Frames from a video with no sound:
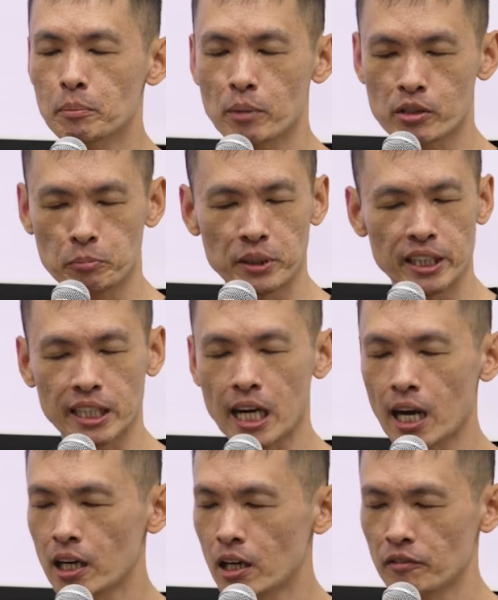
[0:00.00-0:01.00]
must be the
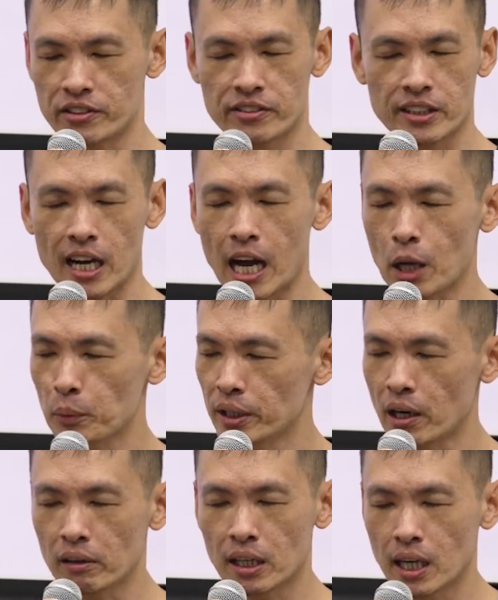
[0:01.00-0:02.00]
color of a sky
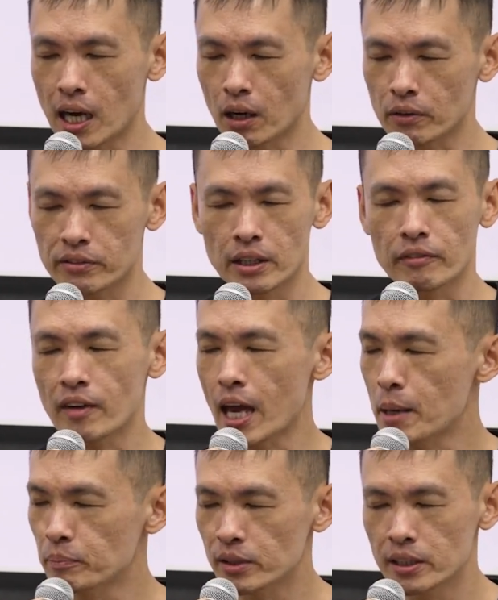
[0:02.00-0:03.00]
without clouds. If
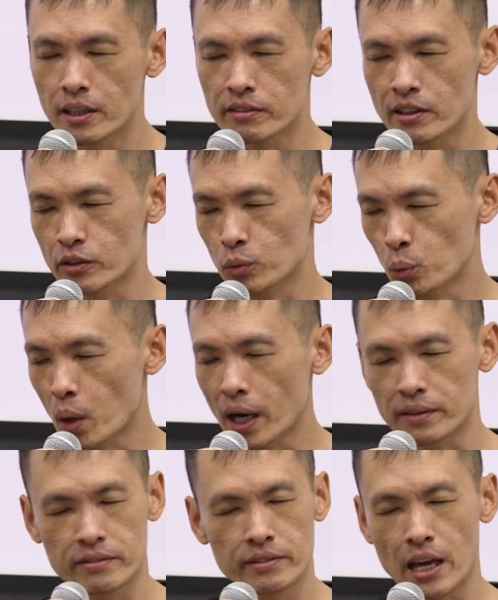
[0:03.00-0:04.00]
emptiness is
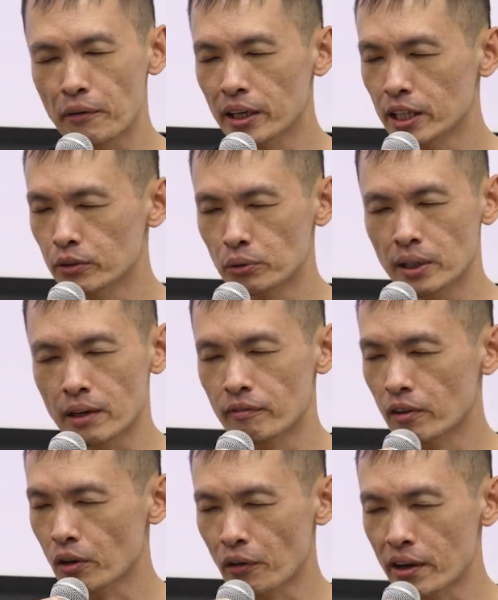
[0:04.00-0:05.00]
white, staring into that
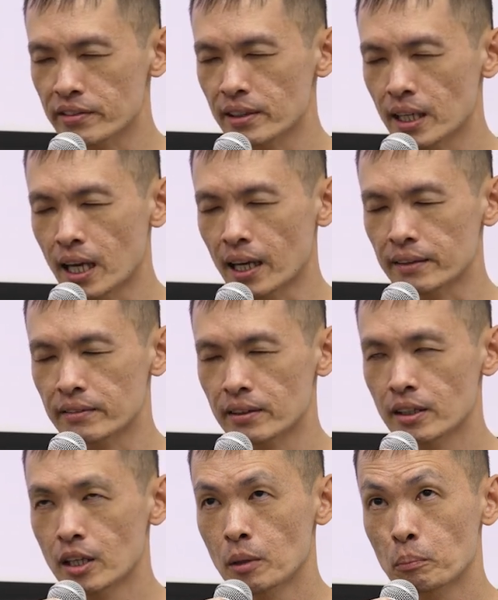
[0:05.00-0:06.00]
fluorescent light,
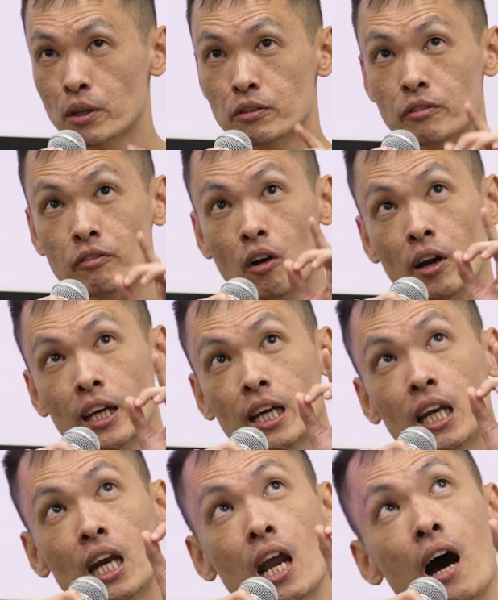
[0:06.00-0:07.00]
must be falling
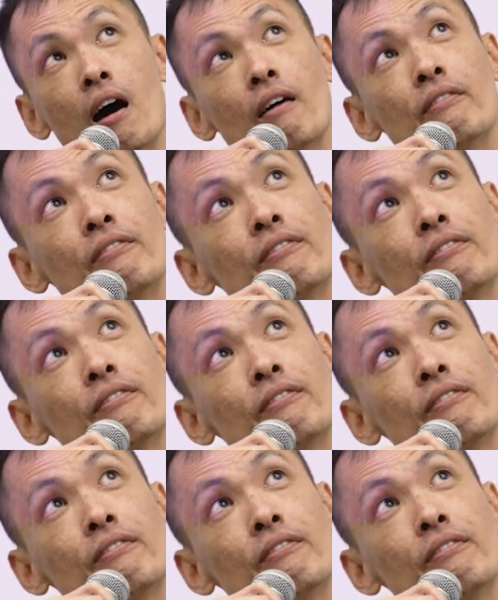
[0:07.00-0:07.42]
in love.